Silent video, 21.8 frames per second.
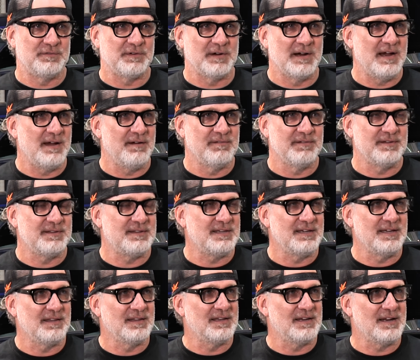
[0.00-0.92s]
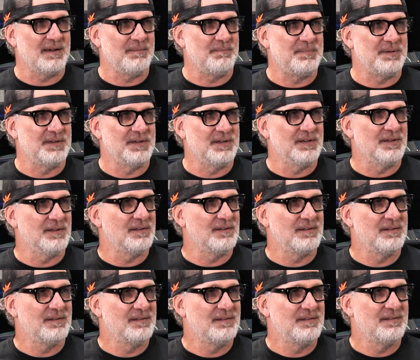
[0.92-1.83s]
for everything that I built
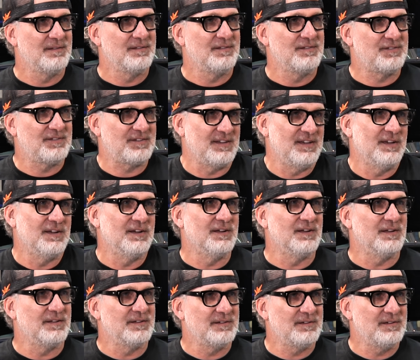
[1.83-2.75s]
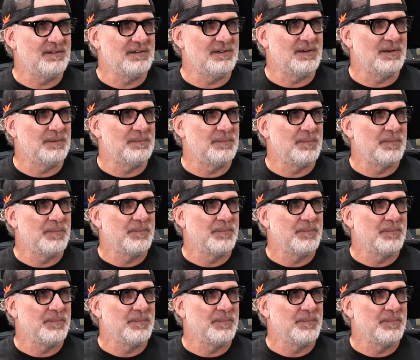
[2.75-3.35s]
still, yeah. you know.